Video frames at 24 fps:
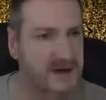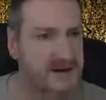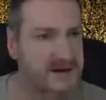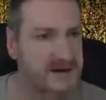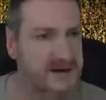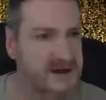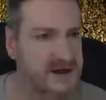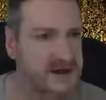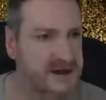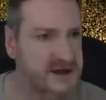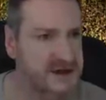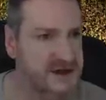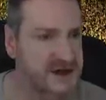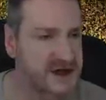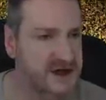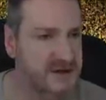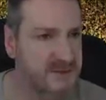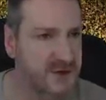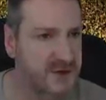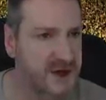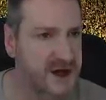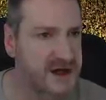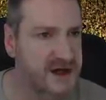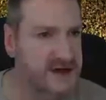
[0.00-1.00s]
uh, so that you
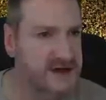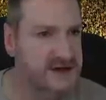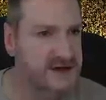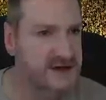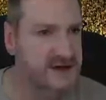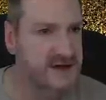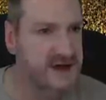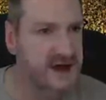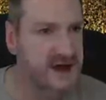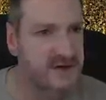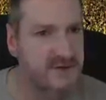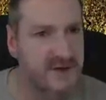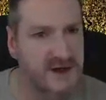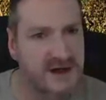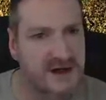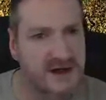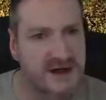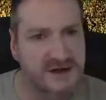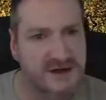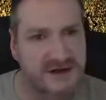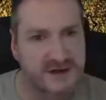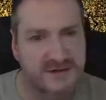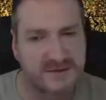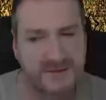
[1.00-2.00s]
can bring into the
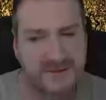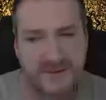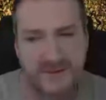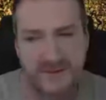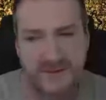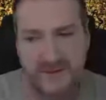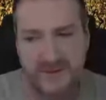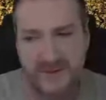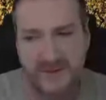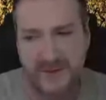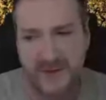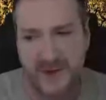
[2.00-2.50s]
Unreal Engine.